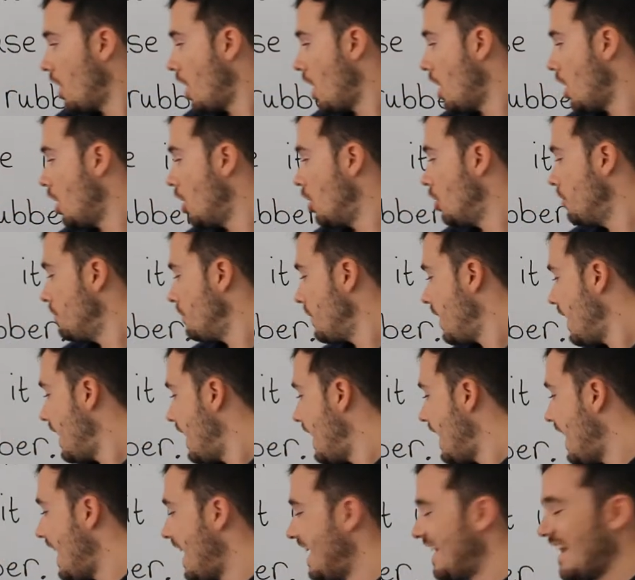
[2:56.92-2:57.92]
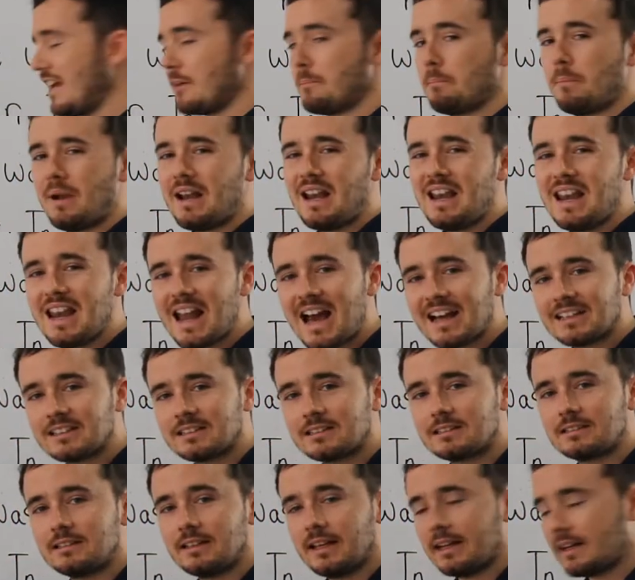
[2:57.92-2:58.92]
home in a
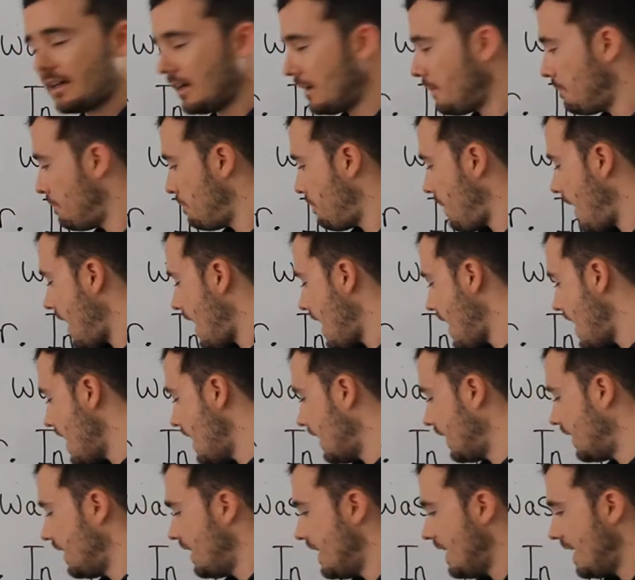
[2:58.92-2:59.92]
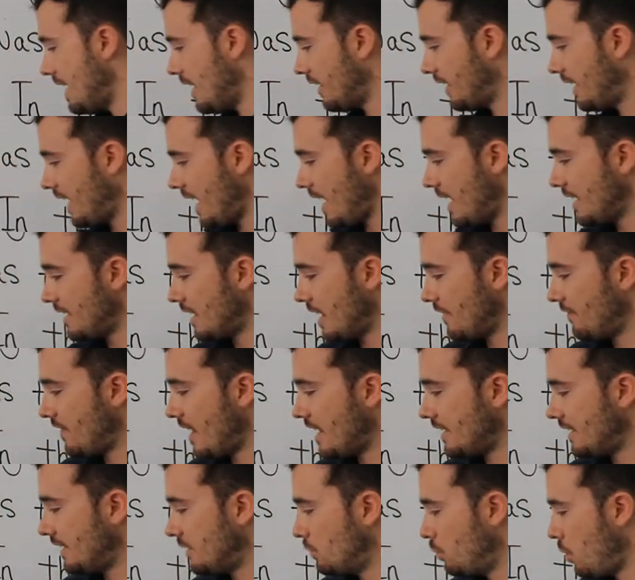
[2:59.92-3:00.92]
plastic bag. Again, I've
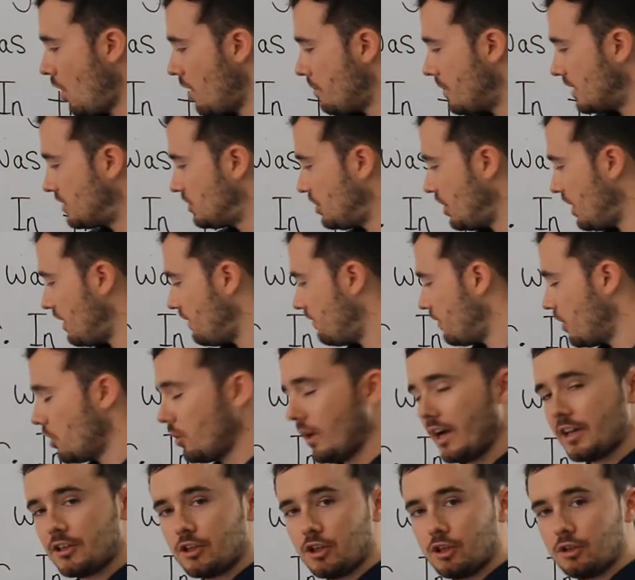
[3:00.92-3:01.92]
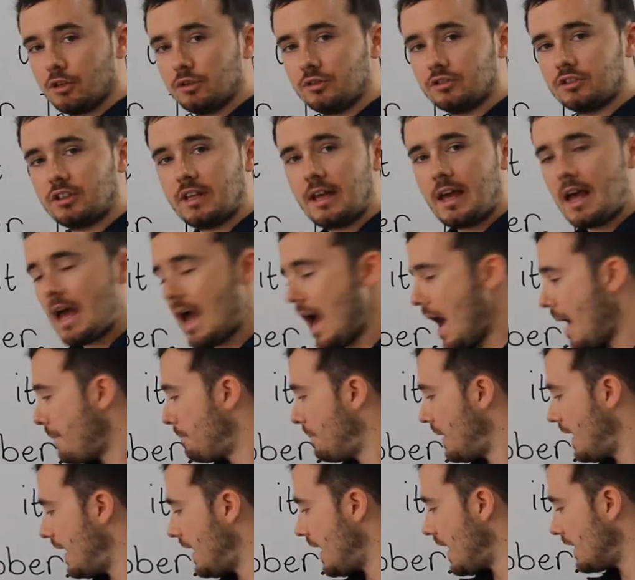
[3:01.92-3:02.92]
added what material I used, a
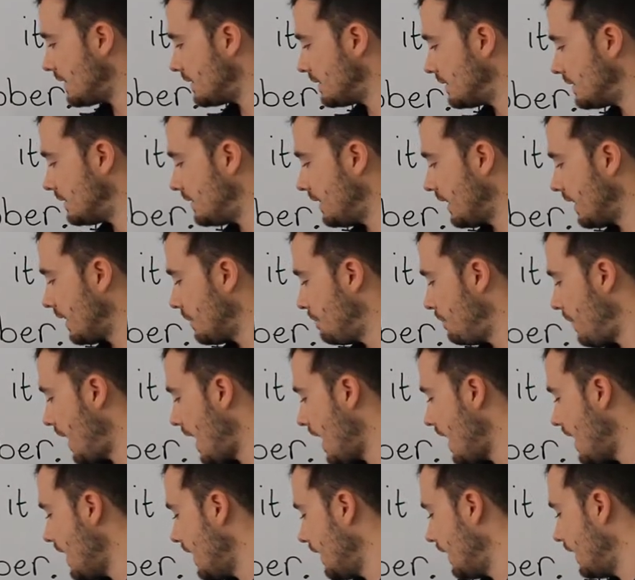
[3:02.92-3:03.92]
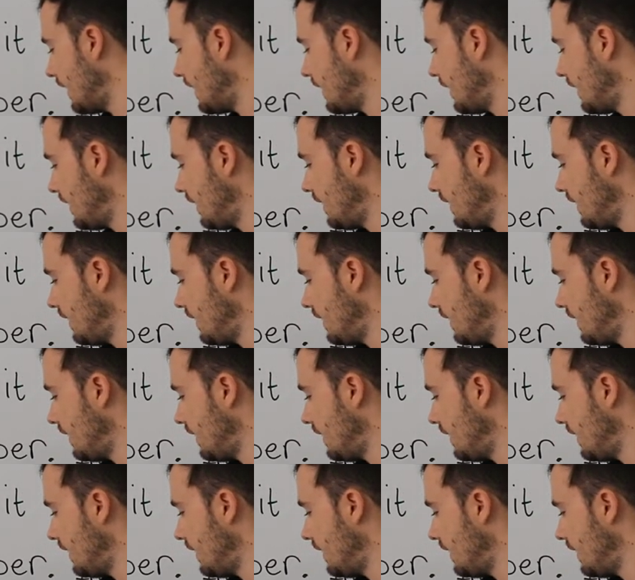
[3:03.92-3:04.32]
plastic bag.